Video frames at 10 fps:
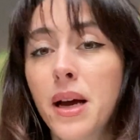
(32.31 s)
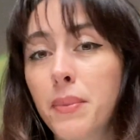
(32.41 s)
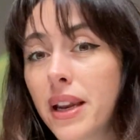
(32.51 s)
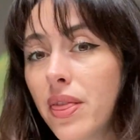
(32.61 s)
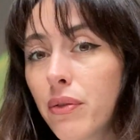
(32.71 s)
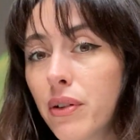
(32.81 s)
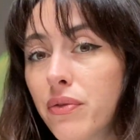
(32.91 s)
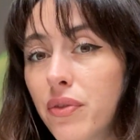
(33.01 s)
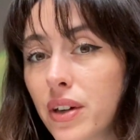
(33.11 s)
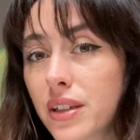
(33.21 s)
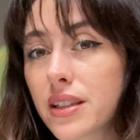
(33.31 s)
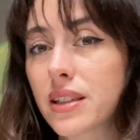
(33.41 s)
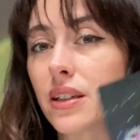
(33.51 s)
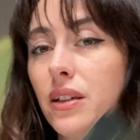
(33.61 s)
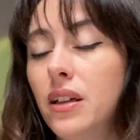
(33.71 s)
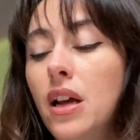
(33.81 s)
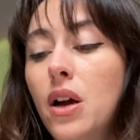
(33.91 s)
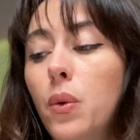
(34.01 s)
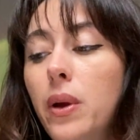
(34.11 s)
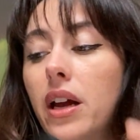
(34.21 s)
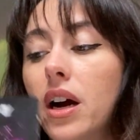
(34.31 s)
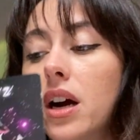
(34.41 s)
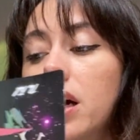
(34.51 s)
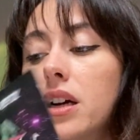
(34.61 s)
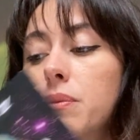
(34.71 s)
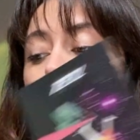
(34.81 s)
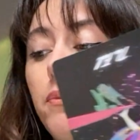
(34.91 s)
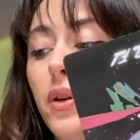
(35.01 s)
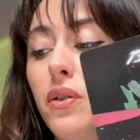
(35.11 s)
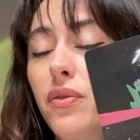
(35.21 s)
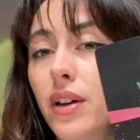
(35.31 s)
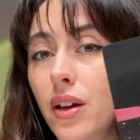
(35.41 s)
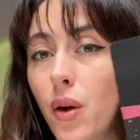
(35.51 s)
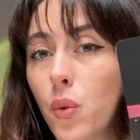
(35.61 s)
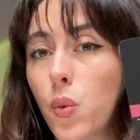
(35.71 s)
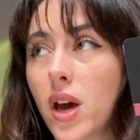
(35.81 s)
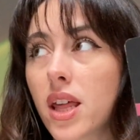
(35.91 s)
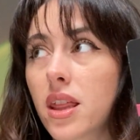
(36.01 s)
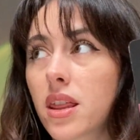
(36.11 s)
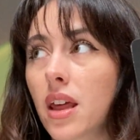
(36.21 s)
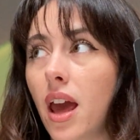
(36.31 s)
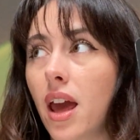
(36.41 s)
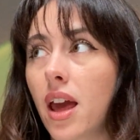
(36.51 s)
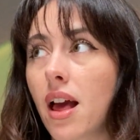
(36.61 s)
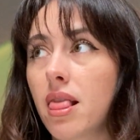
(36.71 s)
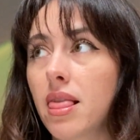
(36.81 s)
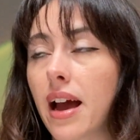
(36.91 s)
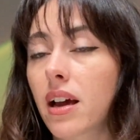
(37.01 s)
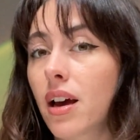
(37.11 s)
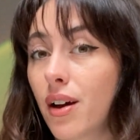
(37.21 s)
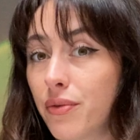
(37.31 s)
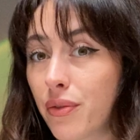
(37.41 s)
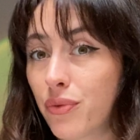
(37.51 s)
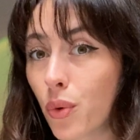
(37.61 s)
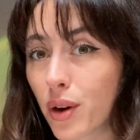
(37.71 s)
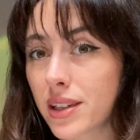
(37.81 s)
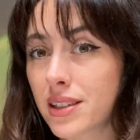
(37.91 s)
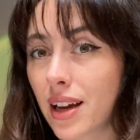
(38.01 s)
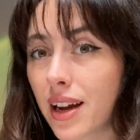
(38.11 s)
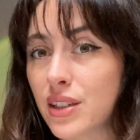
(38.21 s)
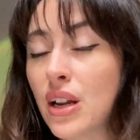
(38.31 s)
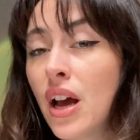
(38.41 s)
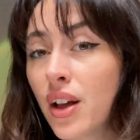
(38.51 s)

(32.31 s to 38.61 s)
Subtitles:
But in the reversal, we are moving with a lack of foresight.